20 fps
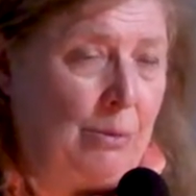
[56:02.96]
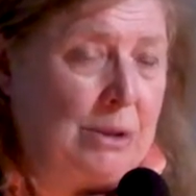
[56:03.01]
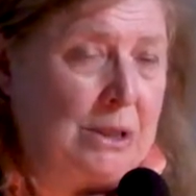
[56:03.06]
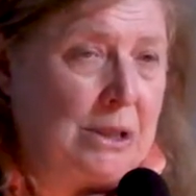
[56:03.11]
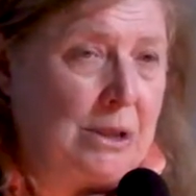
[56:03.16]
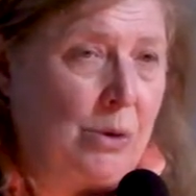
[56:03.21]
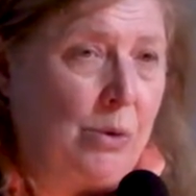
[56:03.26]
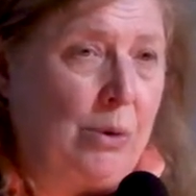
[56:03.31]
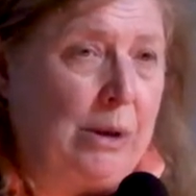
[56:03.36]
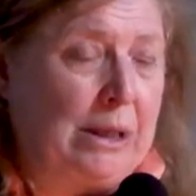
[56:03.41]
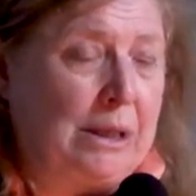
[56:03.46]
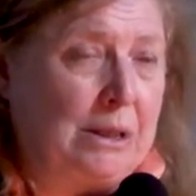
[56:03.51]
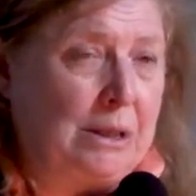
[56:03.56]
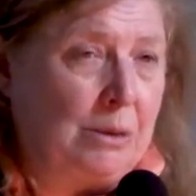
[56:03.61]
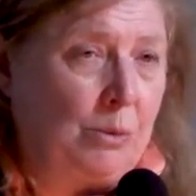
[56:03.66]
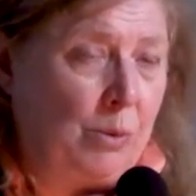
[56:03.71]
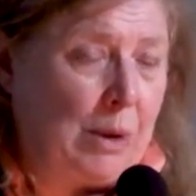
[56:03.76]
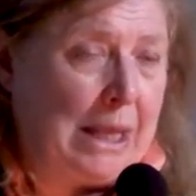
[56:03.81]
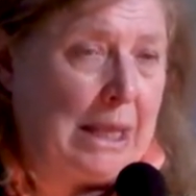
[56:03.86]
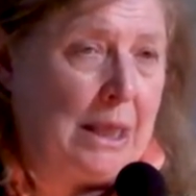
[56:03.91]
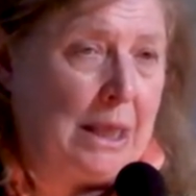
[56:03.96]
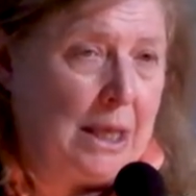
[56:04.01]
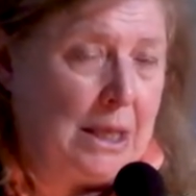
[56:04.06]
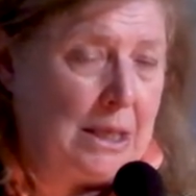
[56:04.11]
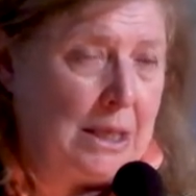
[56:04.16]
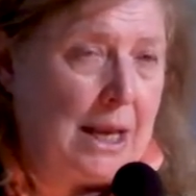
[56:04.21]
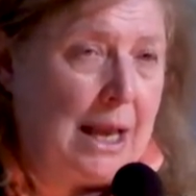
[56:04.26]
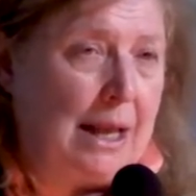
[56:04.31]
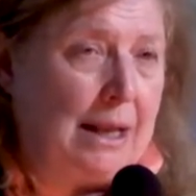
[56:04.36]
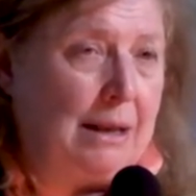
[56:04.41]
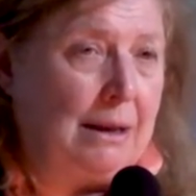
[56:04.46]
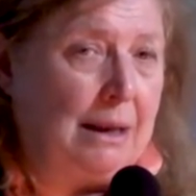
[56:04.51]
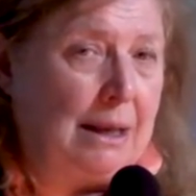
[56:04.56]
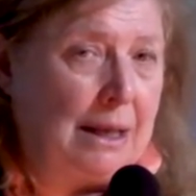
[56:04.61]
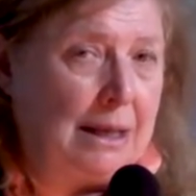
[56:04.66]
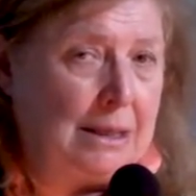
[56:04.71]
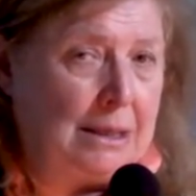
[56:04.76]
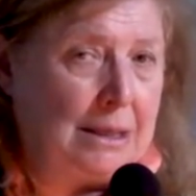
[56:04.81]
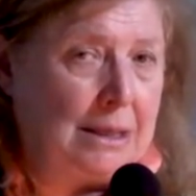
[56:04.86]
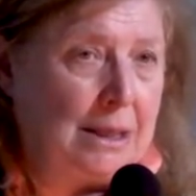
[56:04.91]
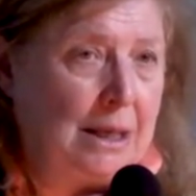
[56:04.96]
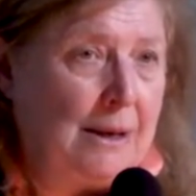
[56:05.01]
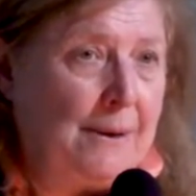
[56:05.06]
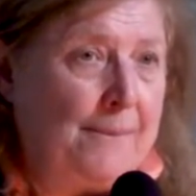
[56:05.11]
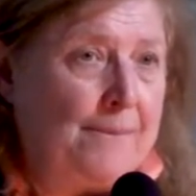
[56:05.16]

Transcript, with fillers: was going to win the and his